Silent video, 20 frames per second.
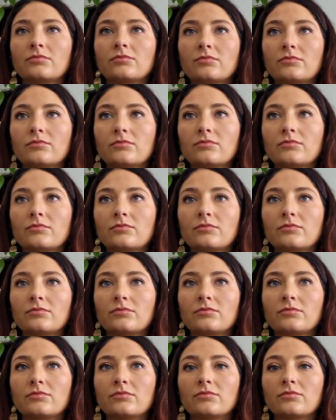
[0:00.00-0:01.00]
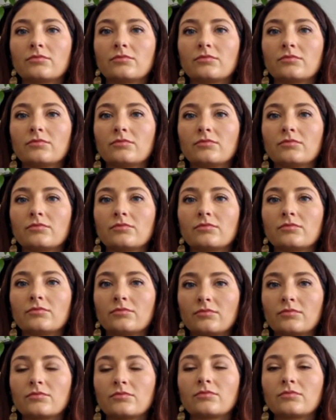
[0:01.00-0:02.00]

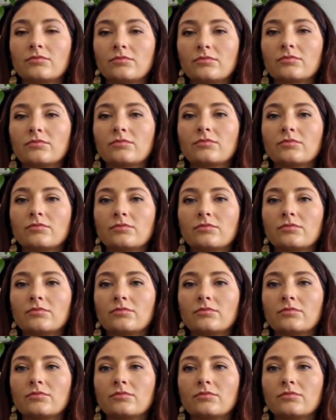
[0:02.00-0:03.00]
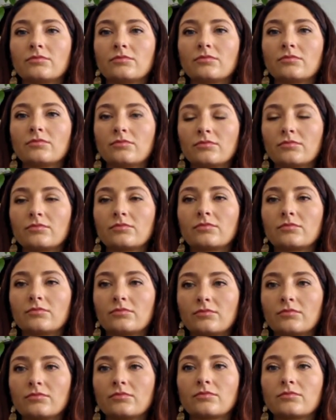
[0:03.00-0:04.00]

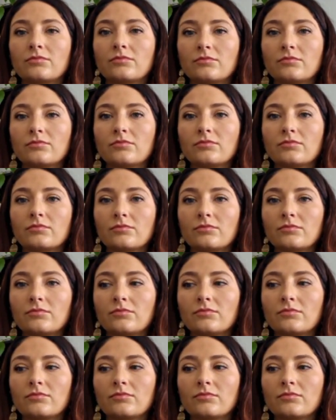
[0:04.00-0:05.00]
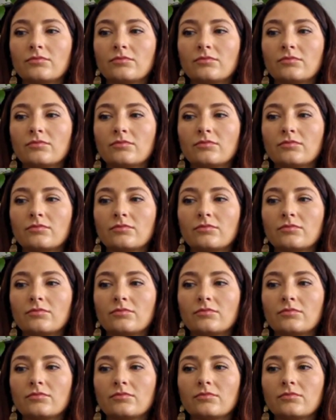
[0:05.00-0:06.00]

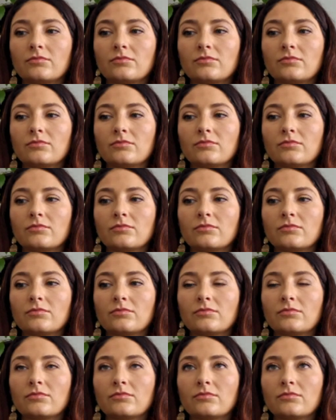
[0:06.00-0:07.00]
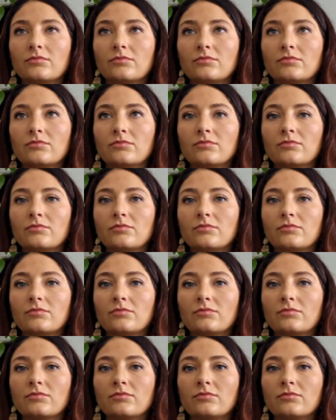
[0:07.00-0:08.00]
(silent)